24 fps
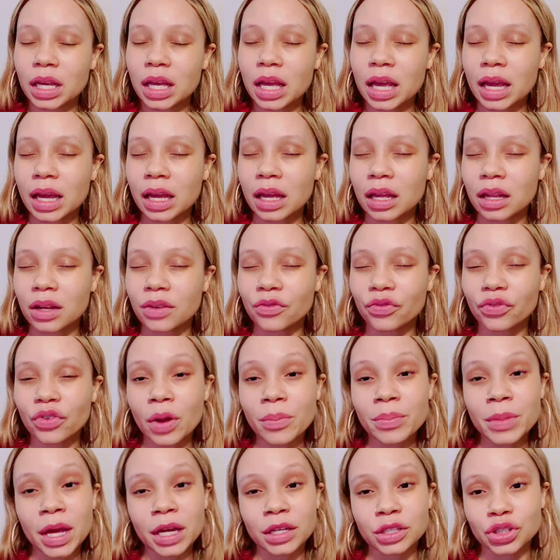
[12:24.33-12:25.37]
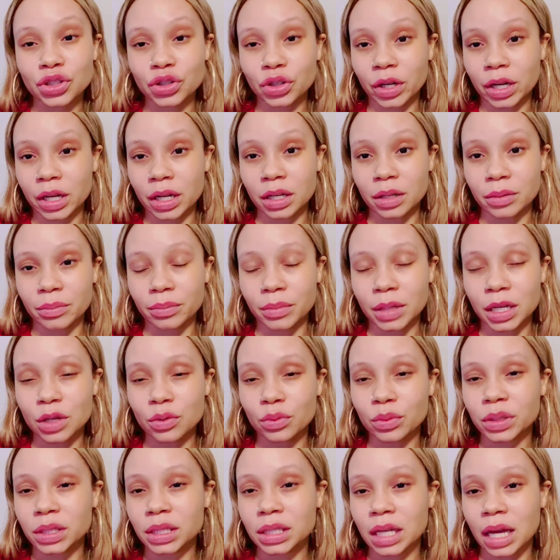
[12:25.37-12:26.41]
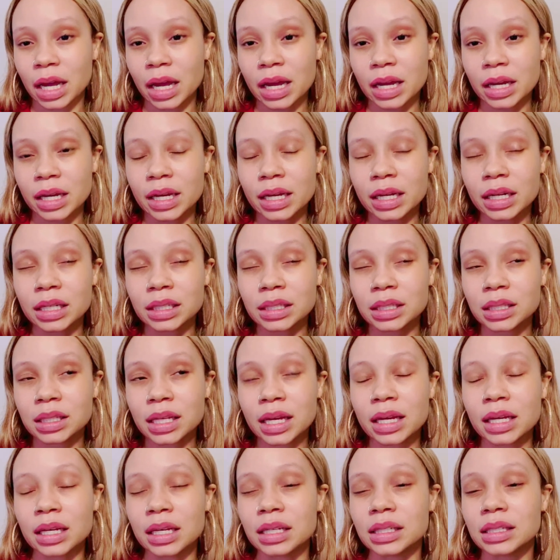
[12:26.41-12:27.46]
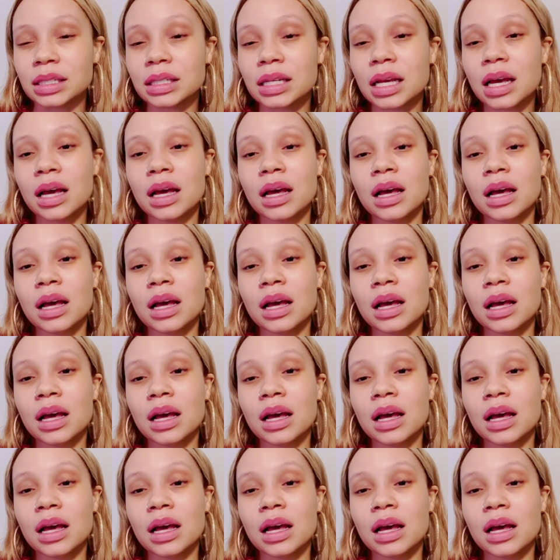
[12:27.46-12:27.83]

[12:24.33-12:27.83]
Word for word: And from that dream, He was saying, It is His.